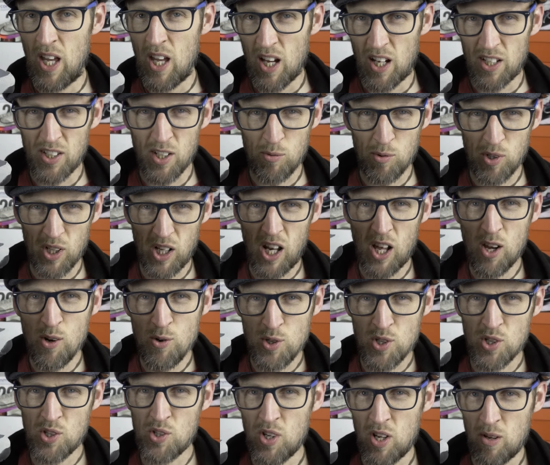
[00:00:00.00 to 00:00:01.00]
I don't want
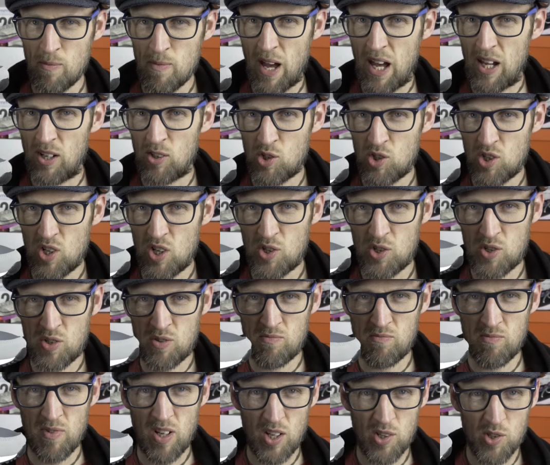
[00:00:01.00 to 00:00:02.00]
loads of Zoom X,
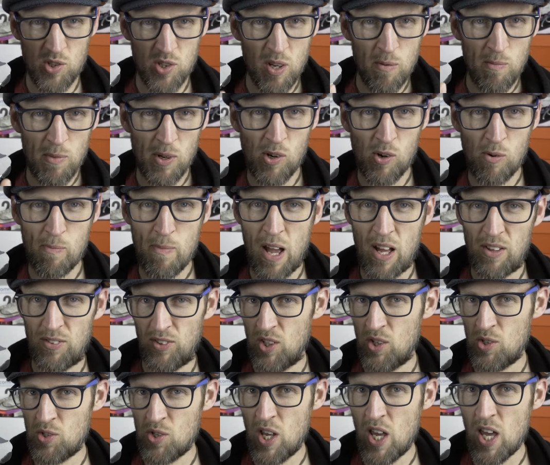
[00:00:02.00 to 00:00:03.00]
just a similar amount
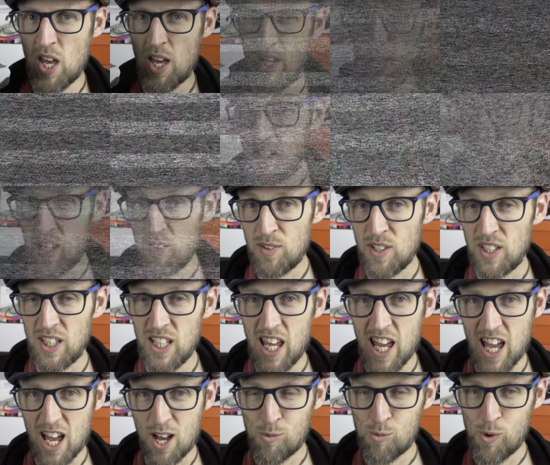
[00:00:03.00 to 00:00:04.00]
that's here. Leaving
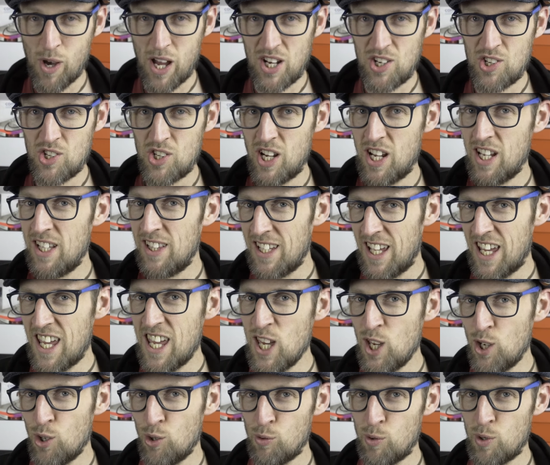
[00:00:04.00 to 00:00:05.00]
the air wedge in the
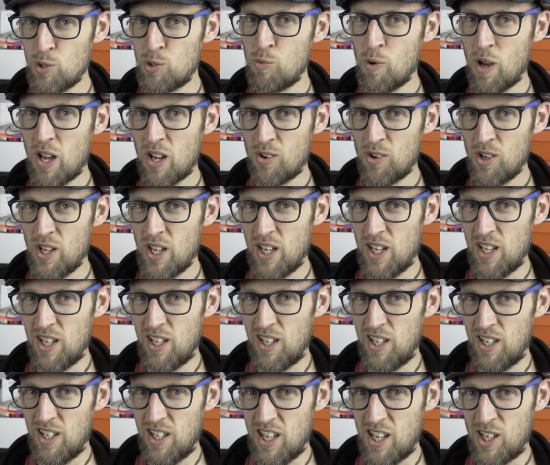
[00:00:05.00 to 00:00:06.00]
heel as well,
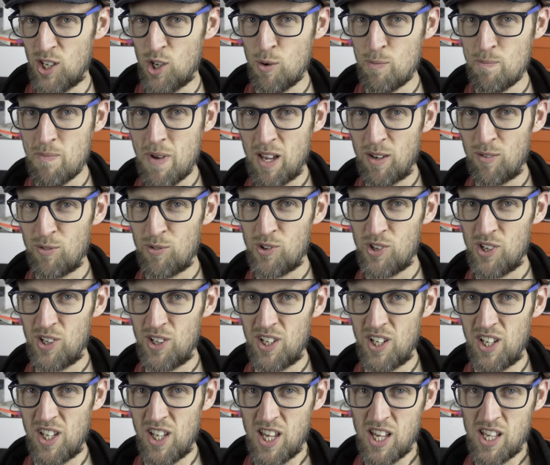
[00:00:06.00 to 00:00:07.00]
it could make for
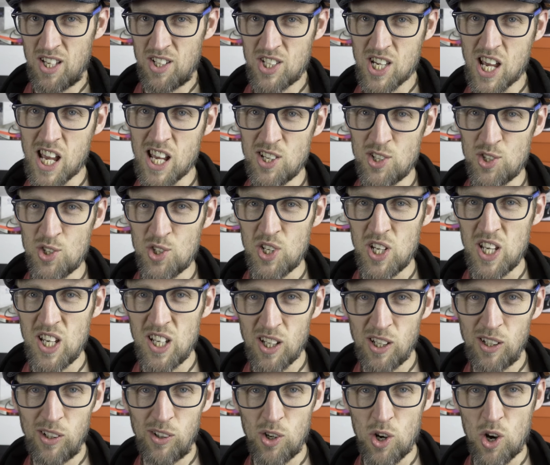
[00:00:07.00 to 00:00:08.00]
a tasty
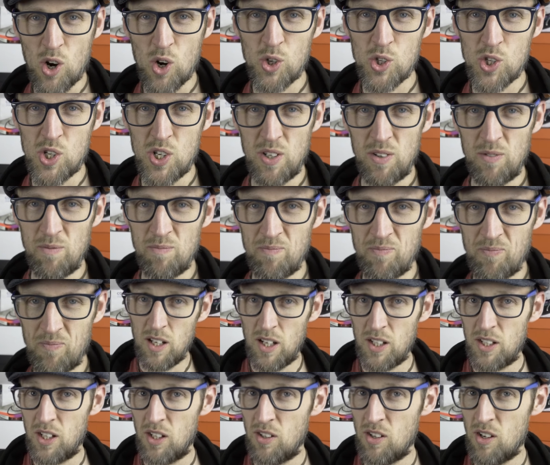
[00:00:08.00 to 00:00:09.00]
concoction.
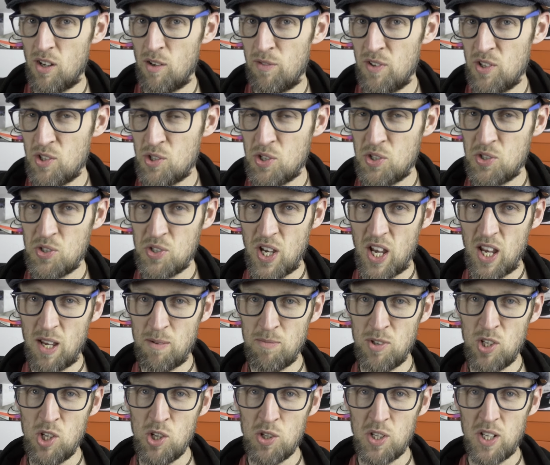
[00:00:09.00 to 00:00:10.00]
I don't know if it's the
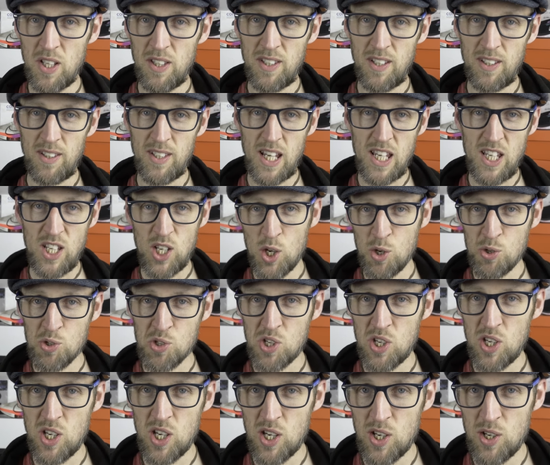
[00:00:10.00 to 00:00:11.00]
same unit that they
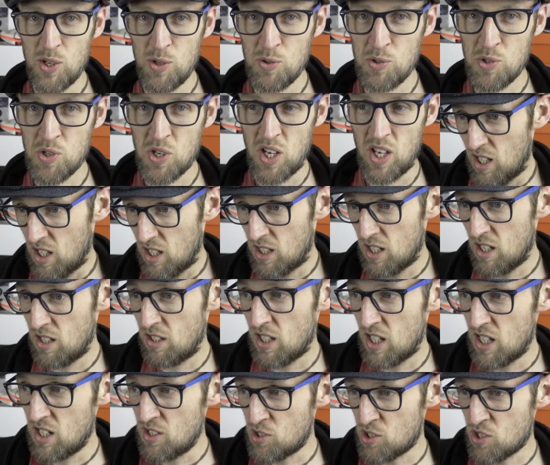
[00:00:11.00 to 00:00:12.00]
used to use. I know
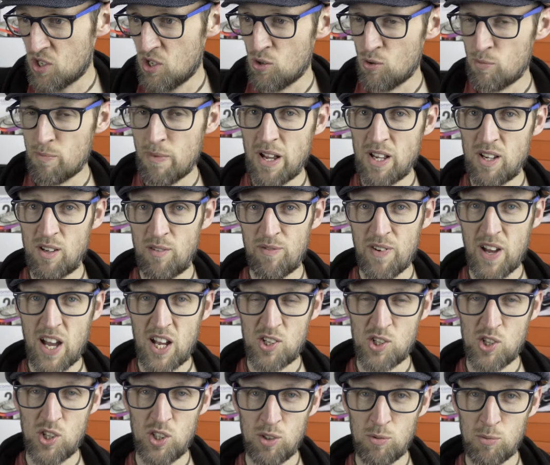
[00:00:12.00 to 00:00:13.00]
they still
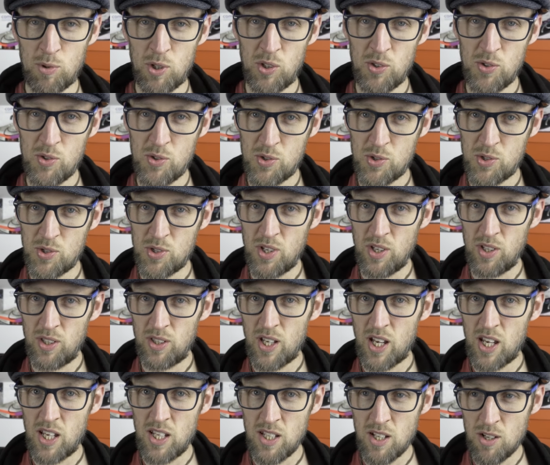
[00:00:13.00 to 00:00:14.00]
manufacture the ones that
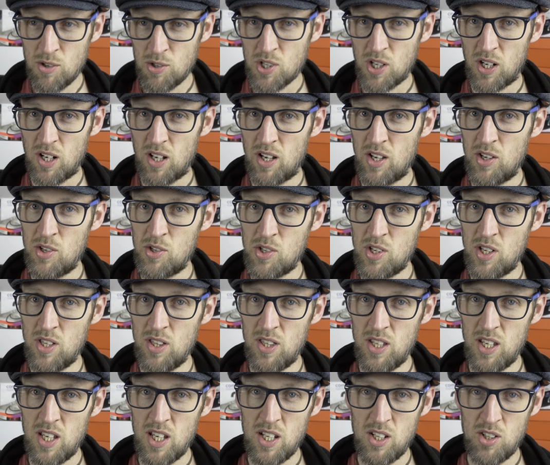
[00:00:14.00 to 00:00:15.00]
they utilized
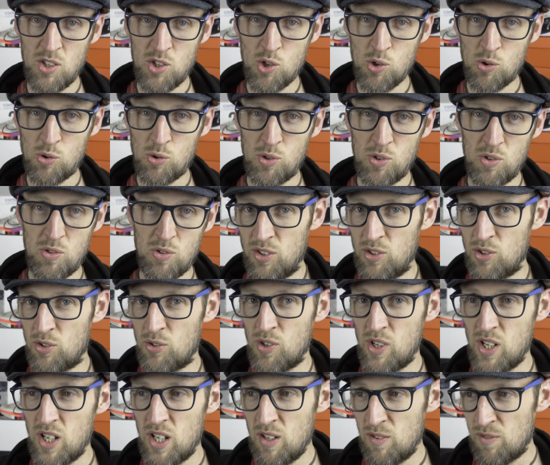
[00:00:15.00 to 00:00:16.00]
in the Jordan
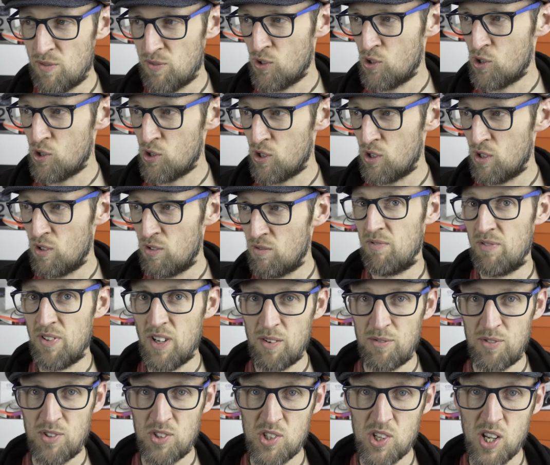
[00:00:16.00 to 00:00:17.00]
3, 4,
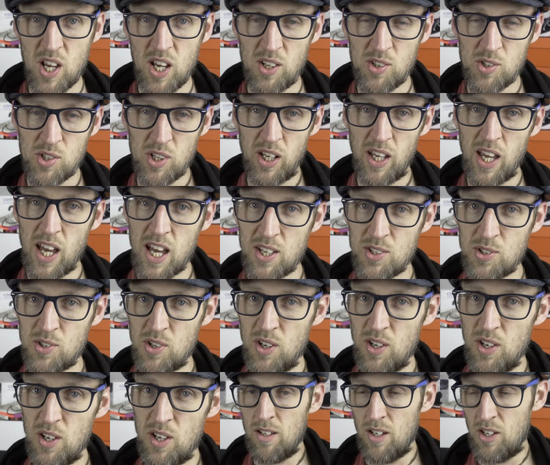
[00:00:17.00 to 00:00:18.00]
5 and 6, I guess.
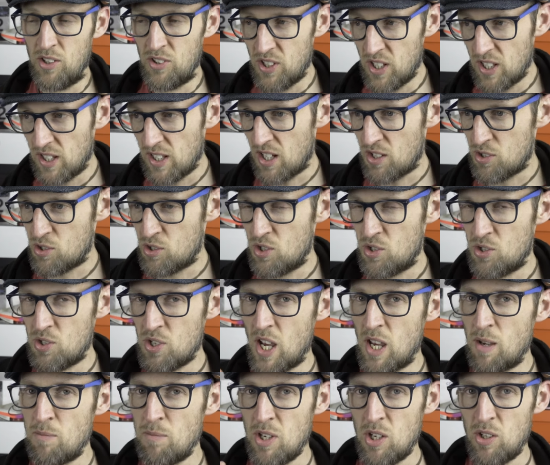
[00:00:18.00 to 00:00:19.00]
I think that's the
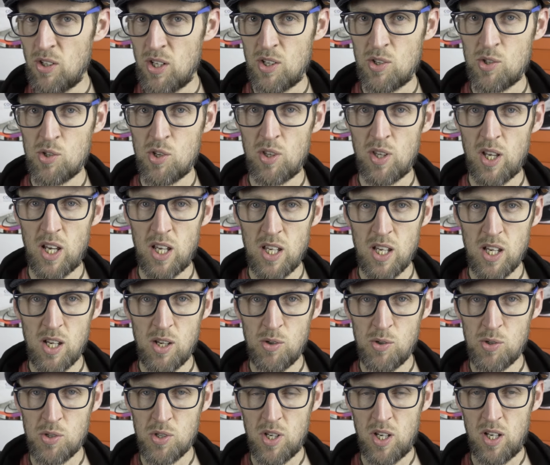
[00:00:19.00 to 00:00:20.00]
same units that they
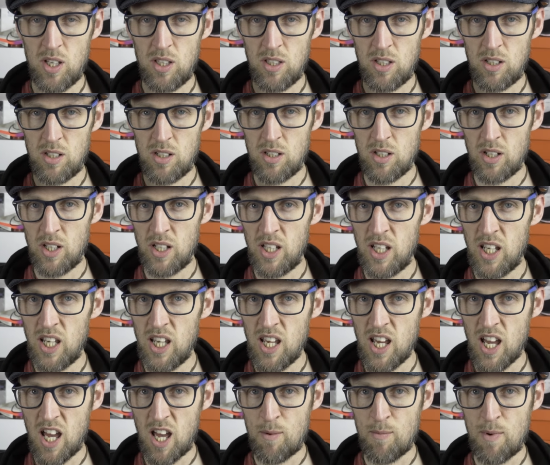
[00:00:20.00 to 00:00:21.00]
used in the
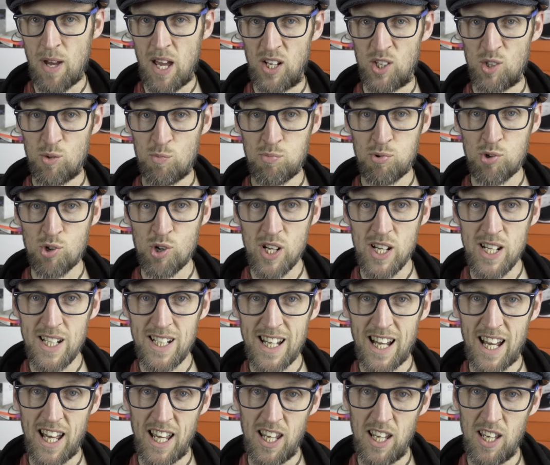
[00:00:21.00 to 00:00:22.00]
Nike Air Max
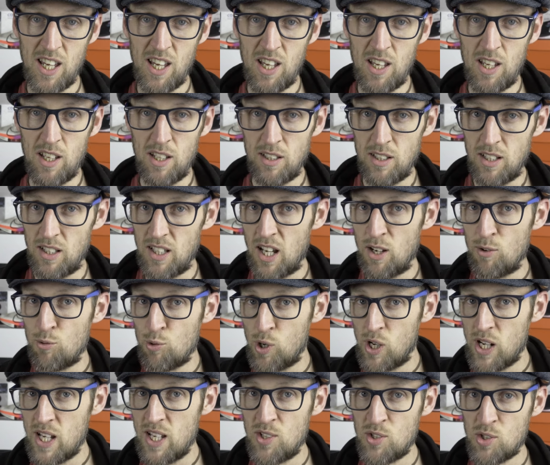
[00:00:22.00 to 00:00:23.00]
pre-day that they
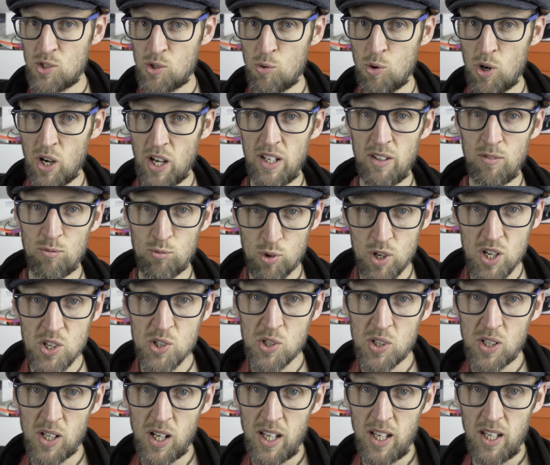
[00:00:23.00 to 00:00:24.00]
released quite
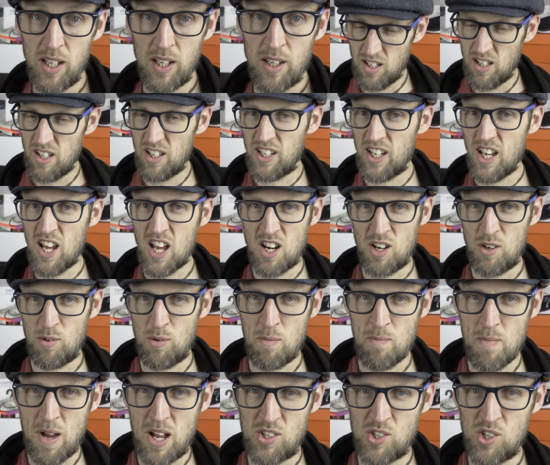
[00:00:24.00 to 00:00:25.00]
recently. I can't
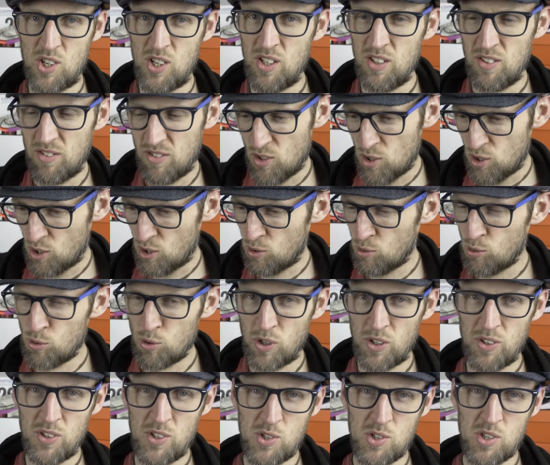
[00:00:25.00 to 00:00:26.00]
imagine that
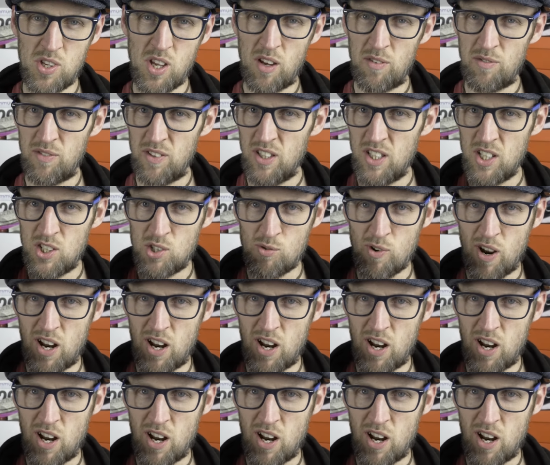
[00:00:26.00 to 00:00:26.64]
all of the stuff in this